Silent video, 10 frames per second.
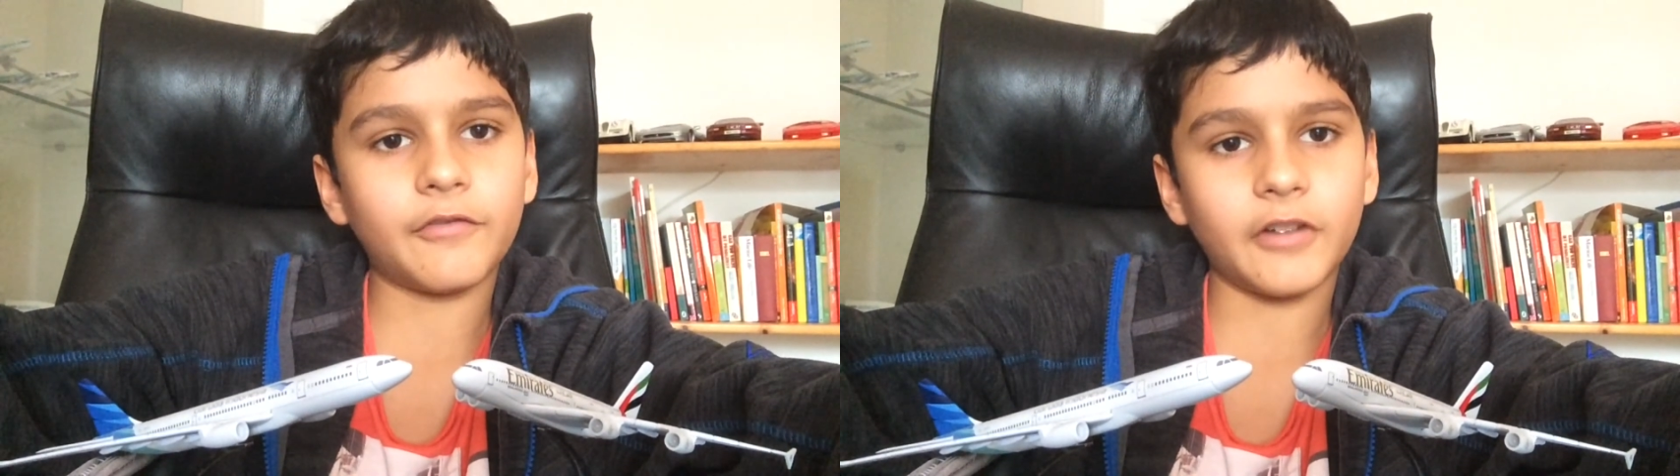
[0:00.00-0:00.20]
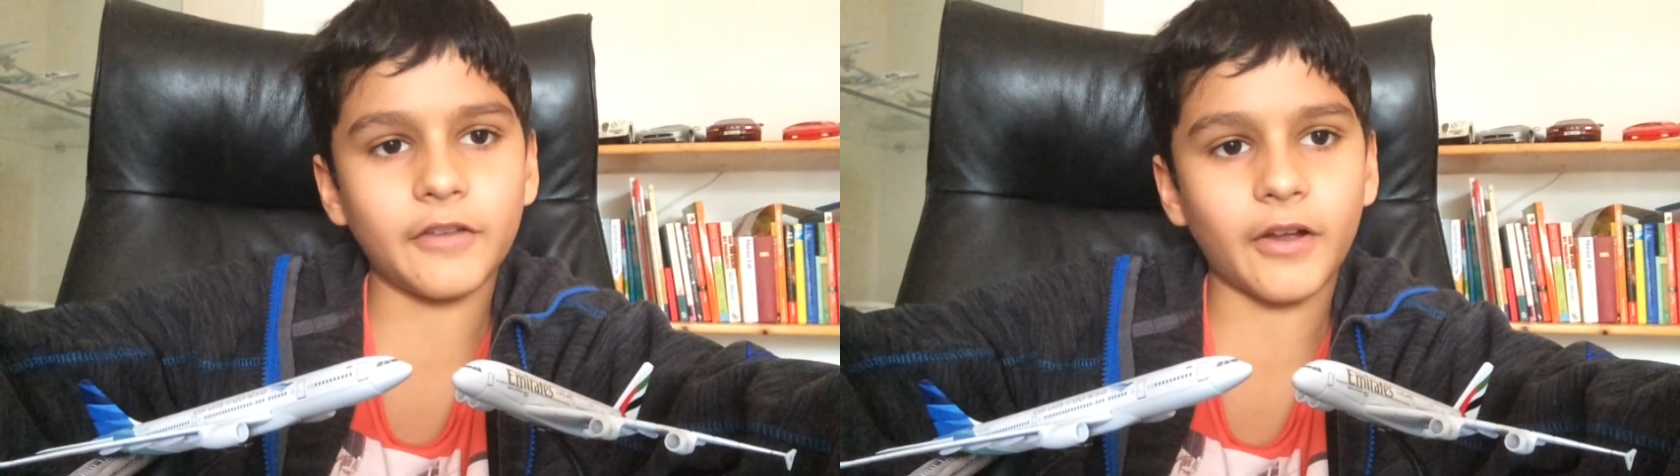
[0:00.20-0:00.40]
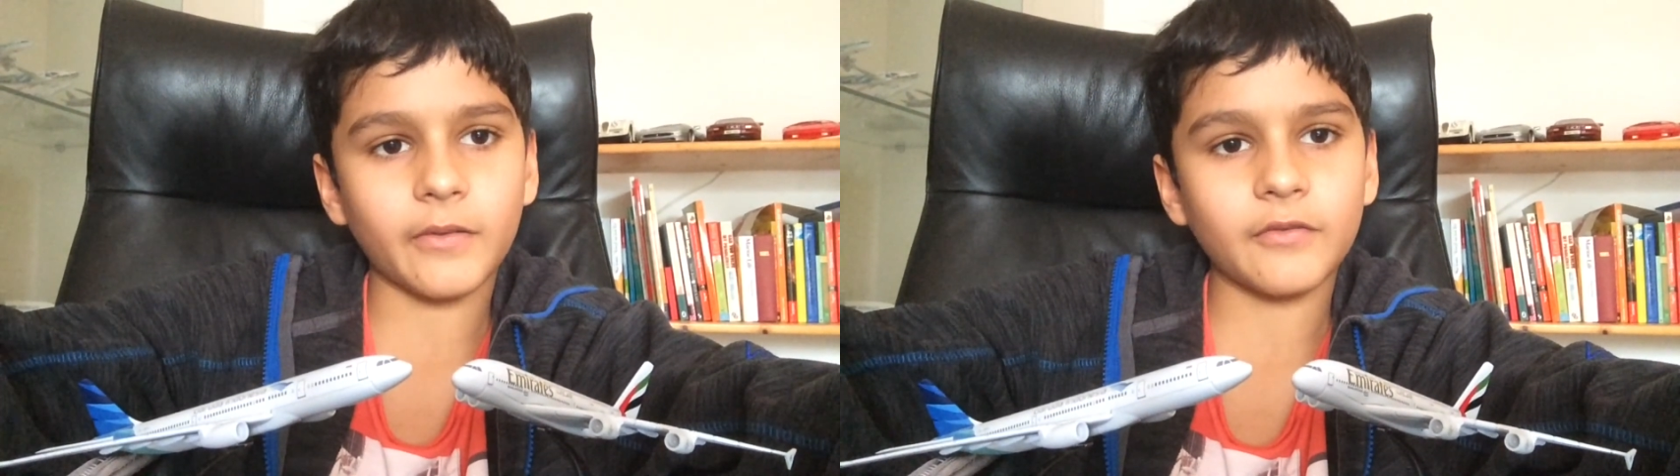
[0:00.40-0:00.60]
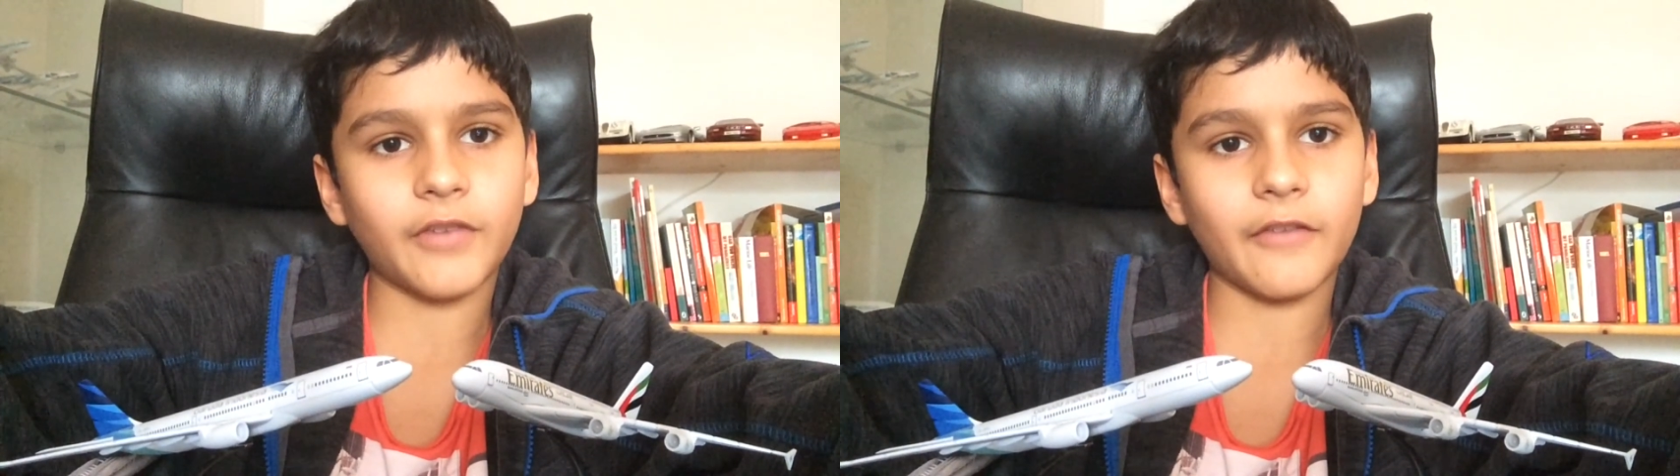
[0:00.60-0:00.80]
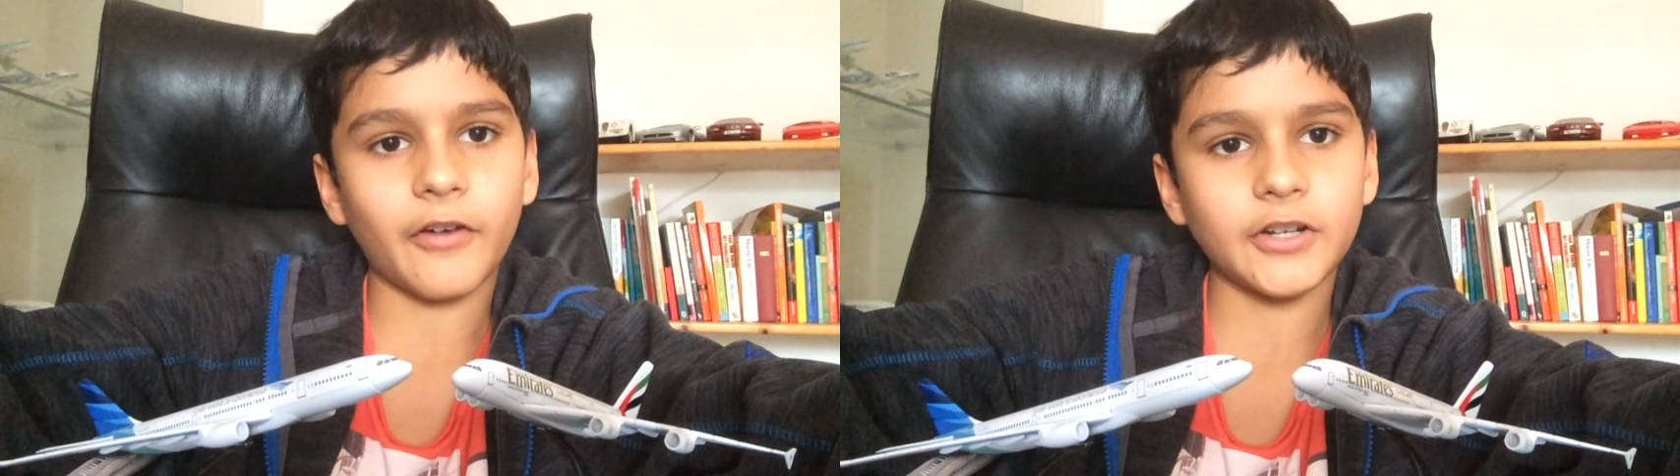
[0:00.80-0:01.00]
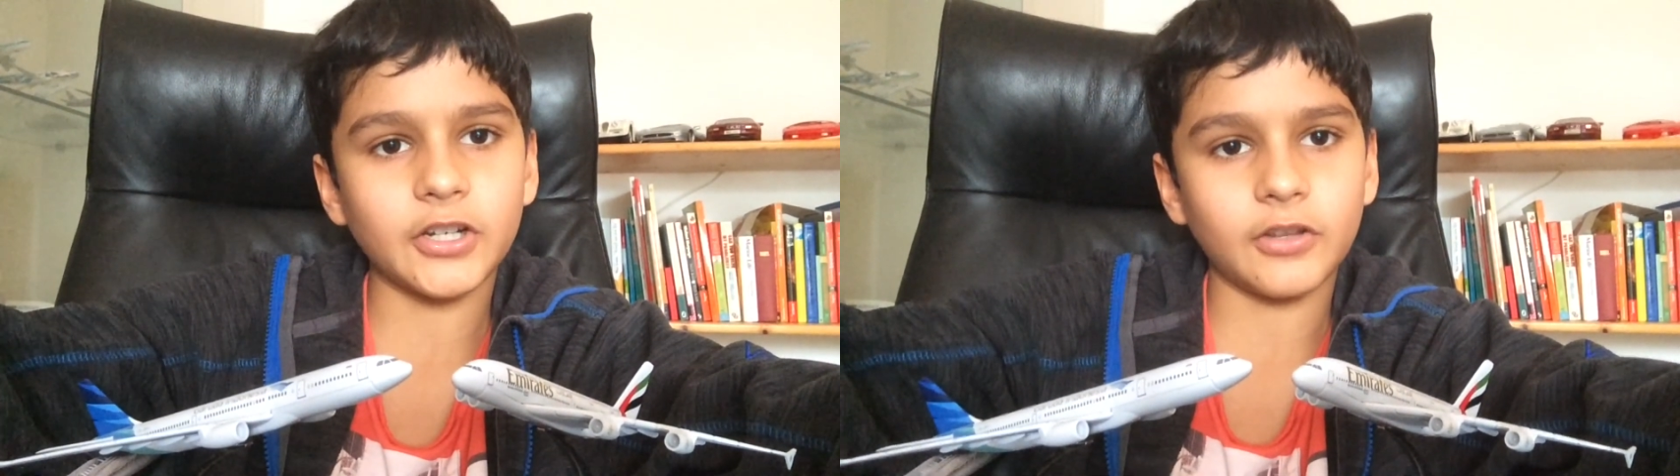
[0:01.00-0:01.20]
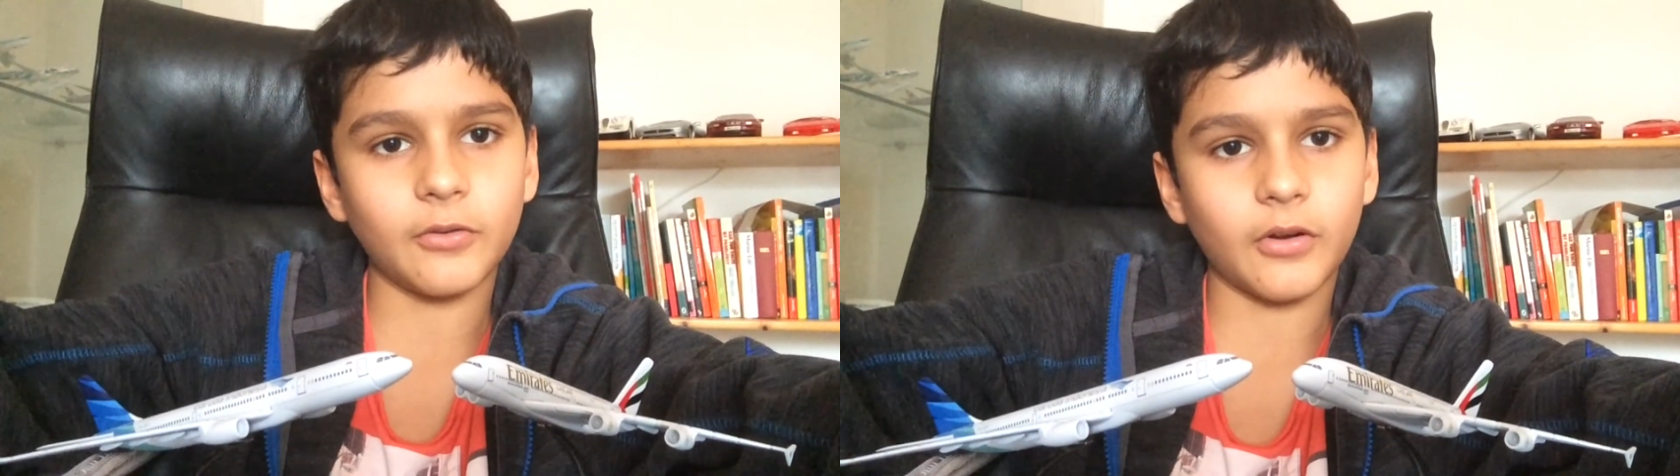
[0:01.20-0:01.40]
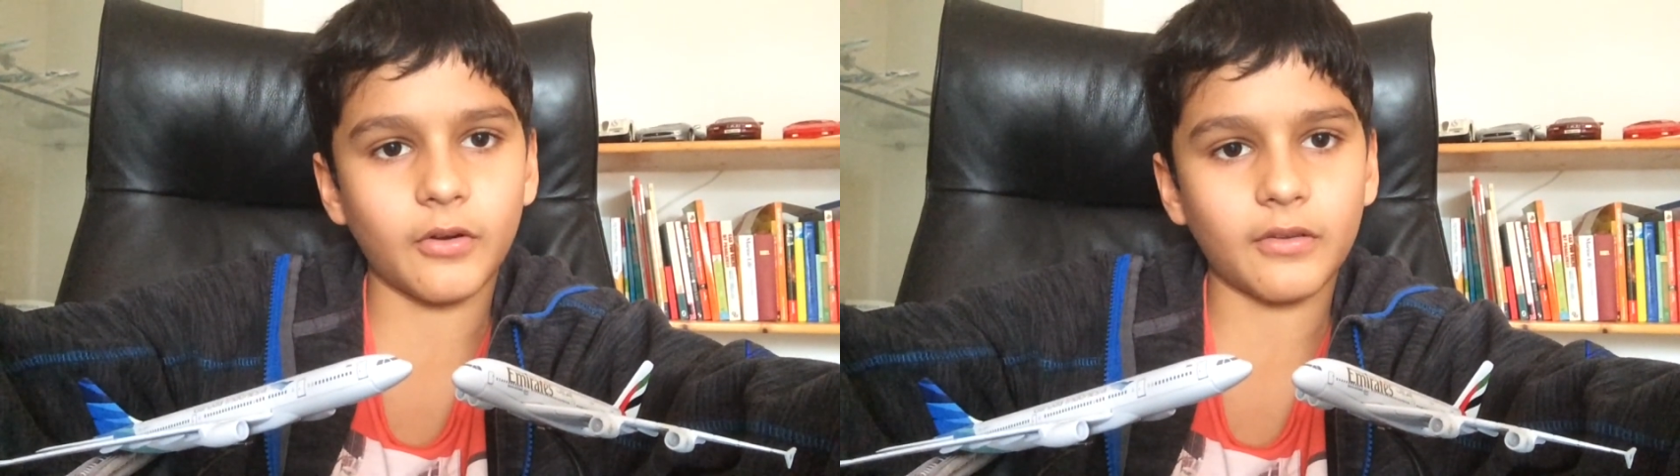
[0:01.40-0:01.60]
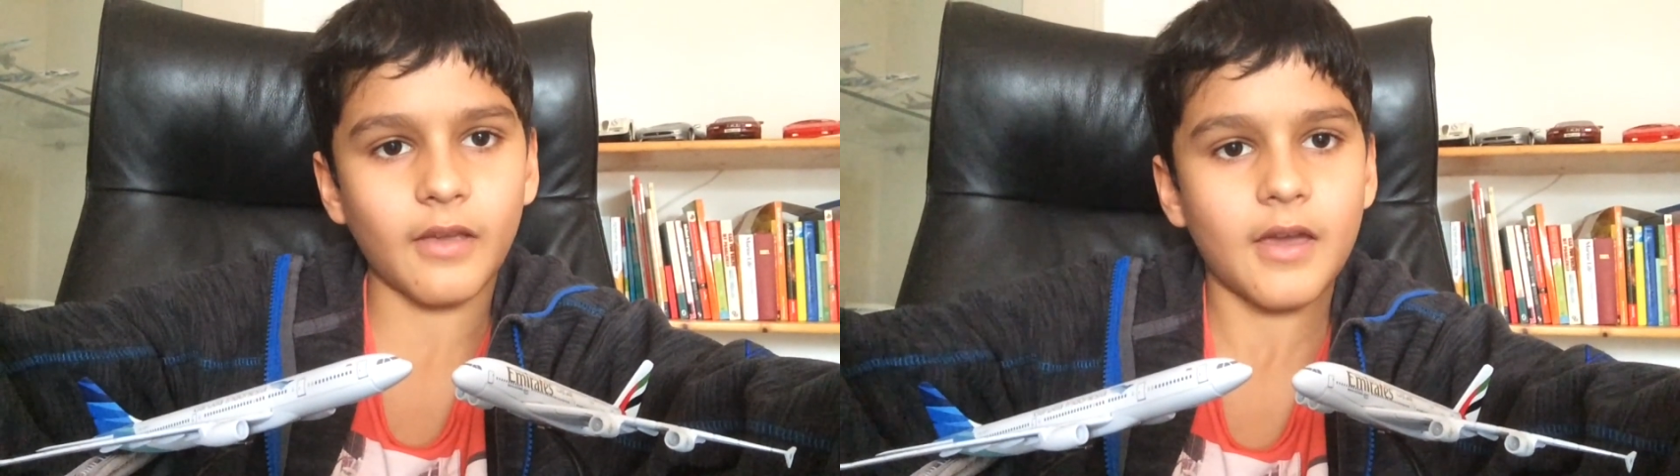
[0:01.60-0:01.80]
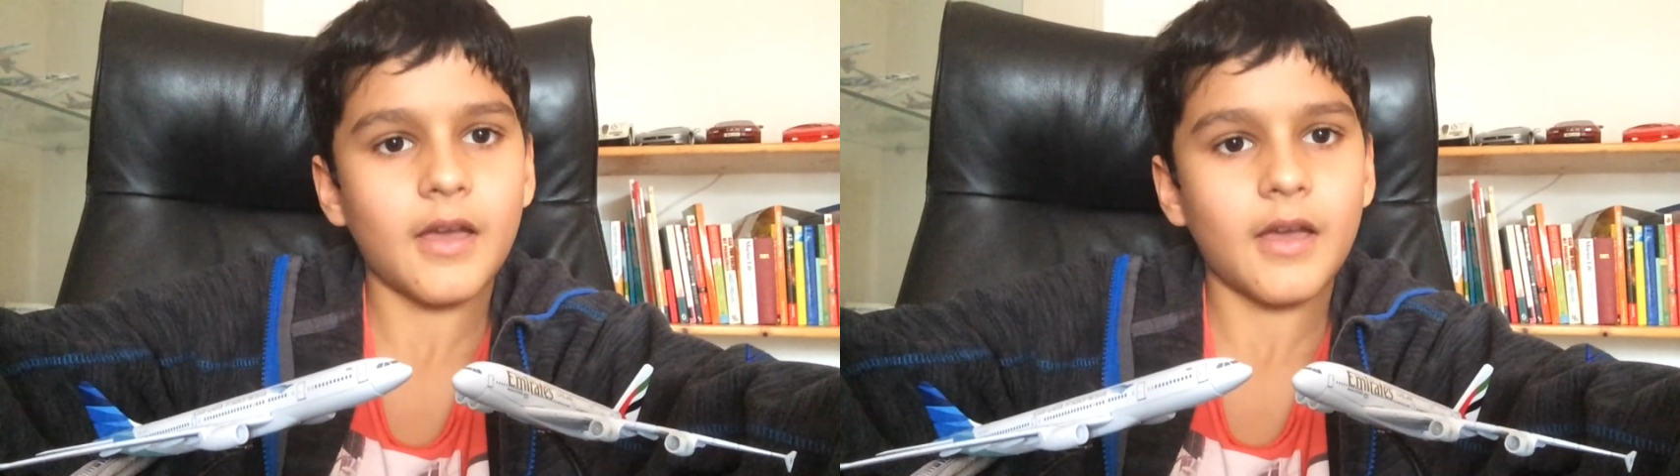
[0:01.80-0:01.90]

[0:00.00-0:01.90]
3,500 euros.